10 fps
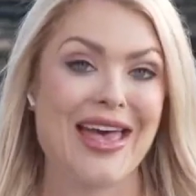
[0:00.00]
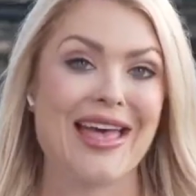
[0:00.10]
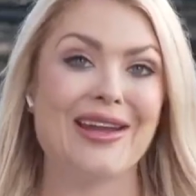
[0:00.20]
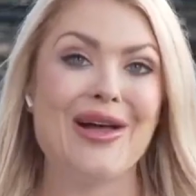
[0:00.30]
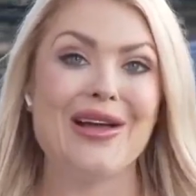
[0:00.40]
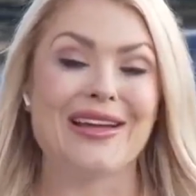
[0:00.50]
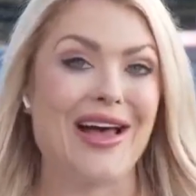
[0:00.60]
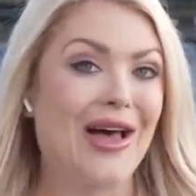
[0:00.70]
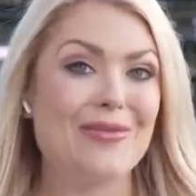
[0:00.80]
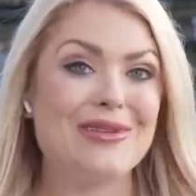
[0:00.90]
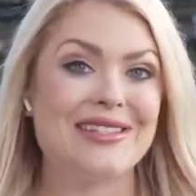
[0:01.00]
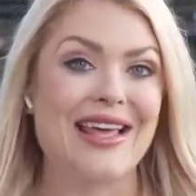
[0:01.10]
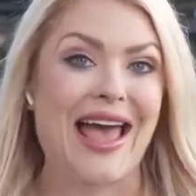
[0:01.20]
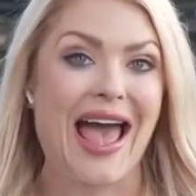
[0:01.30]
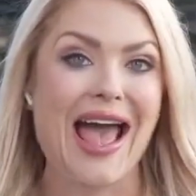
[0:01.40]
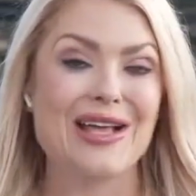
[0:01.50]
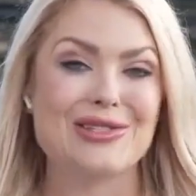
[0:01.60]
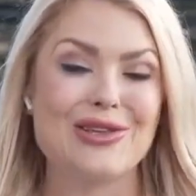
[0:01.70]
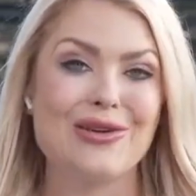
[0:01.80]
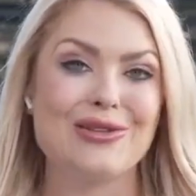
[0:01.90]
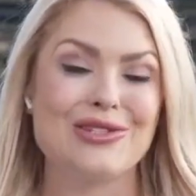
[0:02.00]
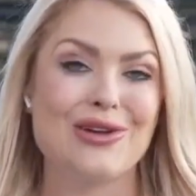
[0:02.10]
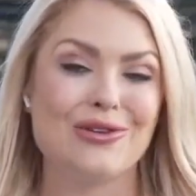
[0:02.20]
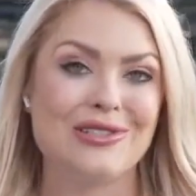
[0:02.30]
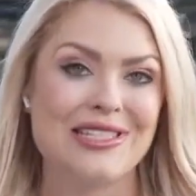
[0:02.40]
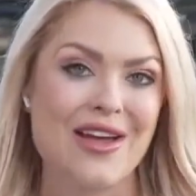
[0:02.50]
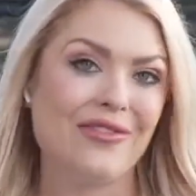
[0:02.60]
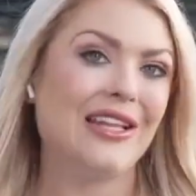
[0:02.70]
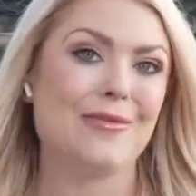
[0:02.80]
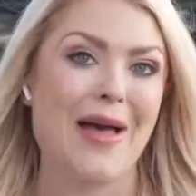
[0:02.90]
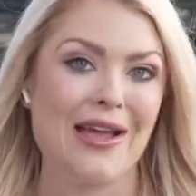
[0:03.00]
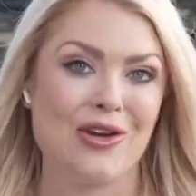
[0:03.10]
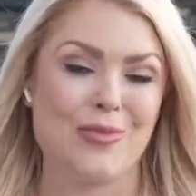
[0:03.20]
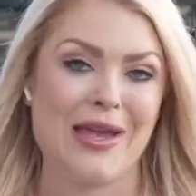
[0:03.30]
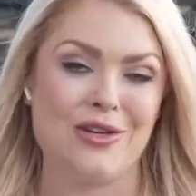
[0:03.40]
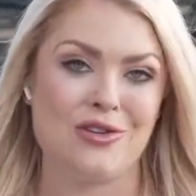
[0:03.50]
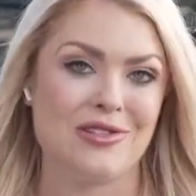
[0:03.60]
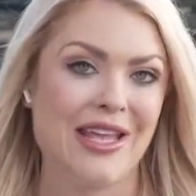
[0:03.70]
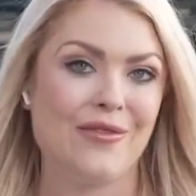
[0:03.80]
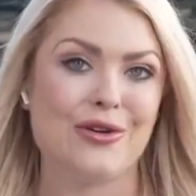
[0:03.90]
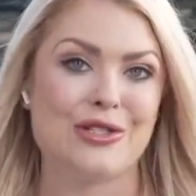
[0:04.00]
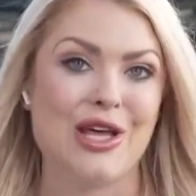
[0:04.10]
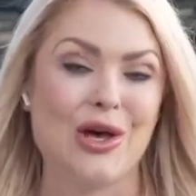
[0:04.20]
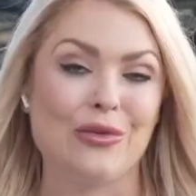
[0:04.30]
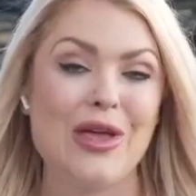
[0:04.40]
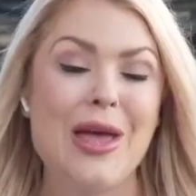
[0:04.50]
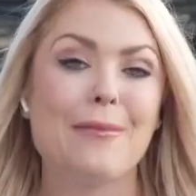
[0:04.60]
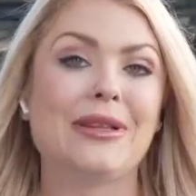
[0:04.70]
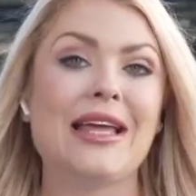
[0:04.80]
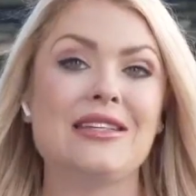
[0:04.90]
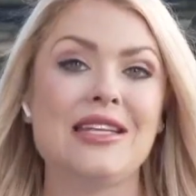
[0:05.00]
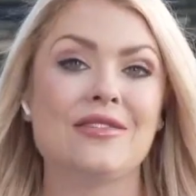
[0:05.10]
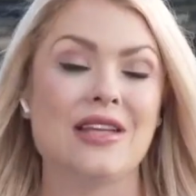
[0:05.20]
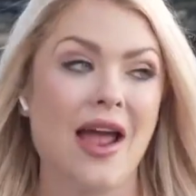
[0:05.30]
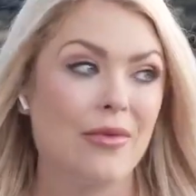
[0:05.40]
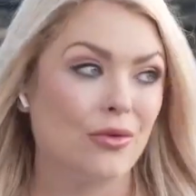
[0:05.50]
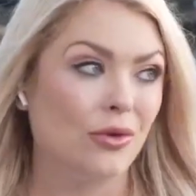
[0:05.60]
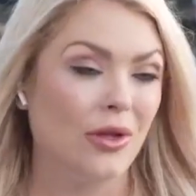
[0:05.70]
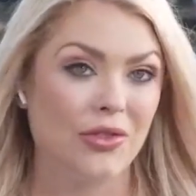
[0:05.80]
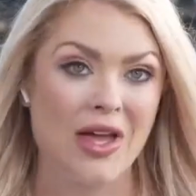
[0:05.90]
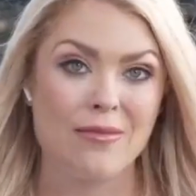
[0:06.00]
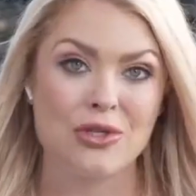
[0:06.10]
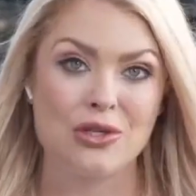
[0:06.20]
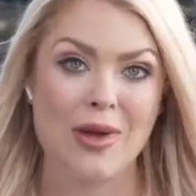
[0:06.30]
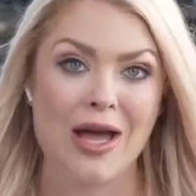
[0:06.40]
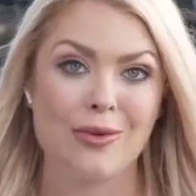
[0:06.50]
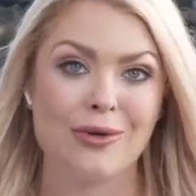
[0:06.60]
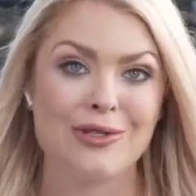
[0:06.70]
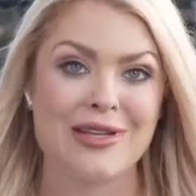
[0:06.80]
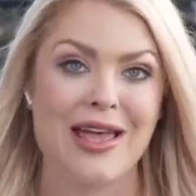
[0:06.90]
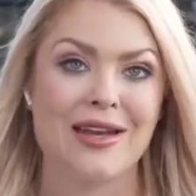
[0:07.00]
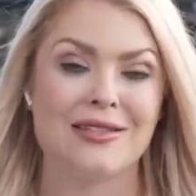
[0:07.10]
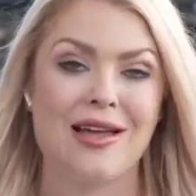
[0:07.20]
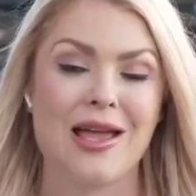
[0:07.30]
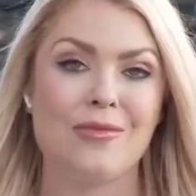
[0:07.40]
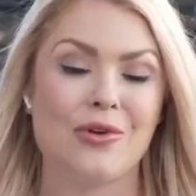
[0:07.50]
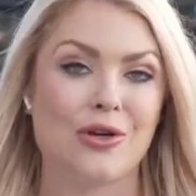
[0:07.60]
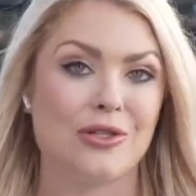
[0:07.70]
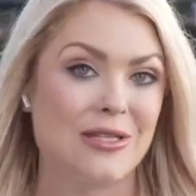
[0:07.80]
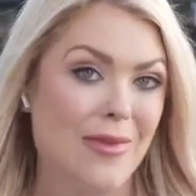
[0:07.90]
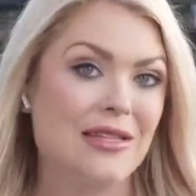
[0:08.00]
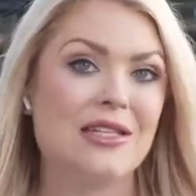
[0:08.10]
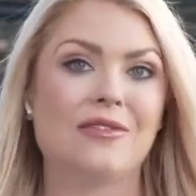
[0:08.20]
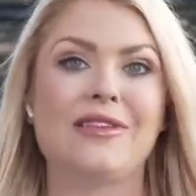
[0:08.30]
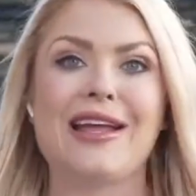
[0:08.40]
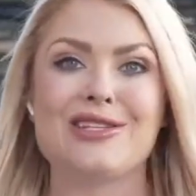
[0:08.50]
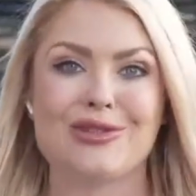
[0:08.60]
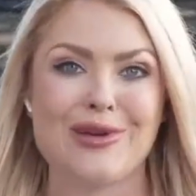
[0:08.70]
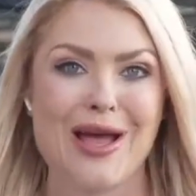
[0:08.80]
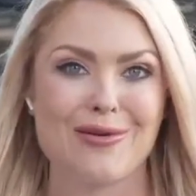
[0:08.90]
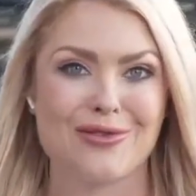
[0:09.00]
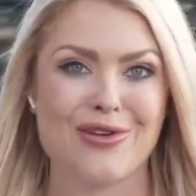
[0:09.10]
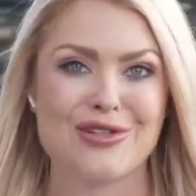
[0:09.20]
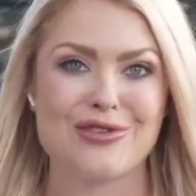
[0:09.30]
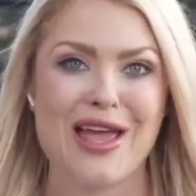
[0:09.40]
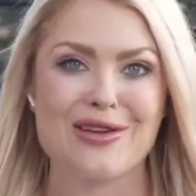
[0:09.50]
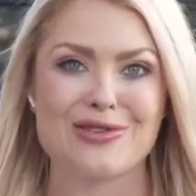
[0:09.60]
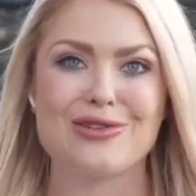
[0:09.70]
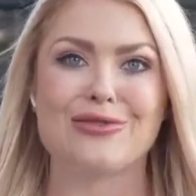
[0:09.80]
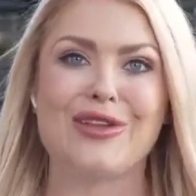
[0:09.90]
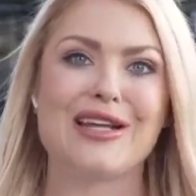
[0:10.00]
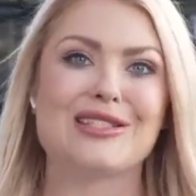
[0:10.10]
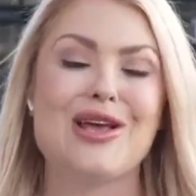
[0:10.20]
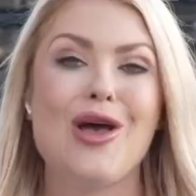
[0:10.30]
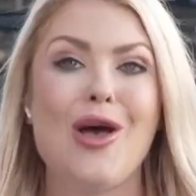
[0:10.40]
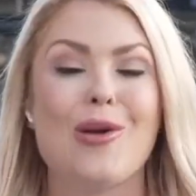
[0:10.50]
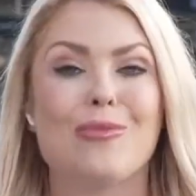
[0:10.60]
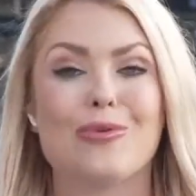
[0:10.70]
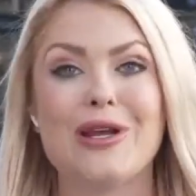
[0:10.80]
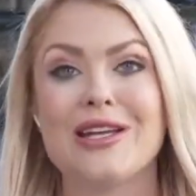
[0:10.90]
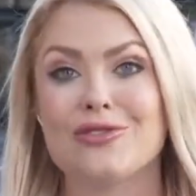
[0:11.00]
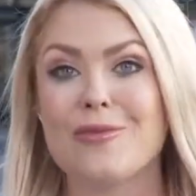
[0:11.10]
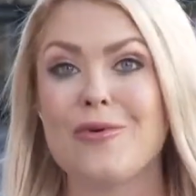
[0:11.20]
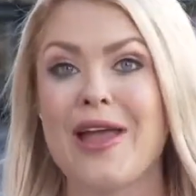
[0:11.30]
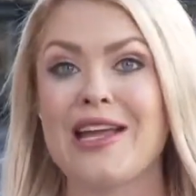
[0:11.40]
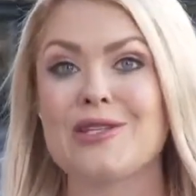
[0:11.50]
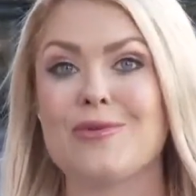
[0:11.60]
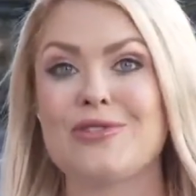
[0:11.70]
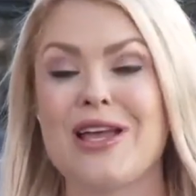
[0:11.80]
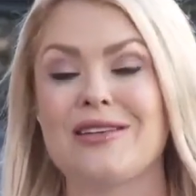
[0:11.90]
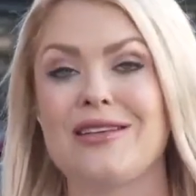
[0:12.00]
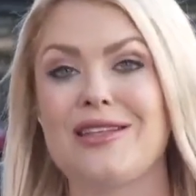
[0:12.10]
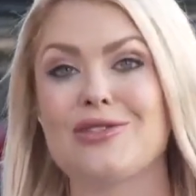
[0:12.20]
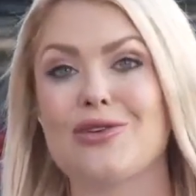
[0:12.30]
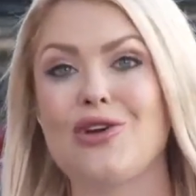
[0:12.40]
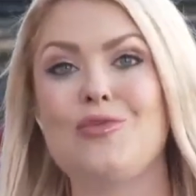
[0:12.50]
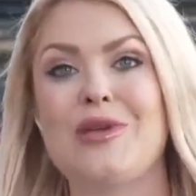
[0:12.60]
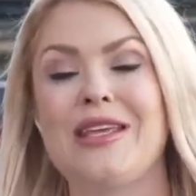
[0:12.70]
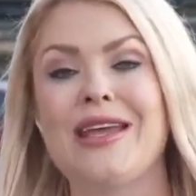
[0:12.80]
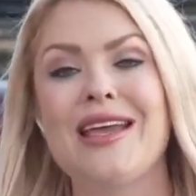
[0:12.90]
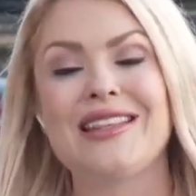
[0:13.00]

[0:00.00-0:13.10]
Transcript: that comes the hassle. So definitely pack your patience, give yourself plenty of time. The rule of thumb, two hours ahead of time for your domestic flights, three hours for international flights. BRIA AAA is projecting this could be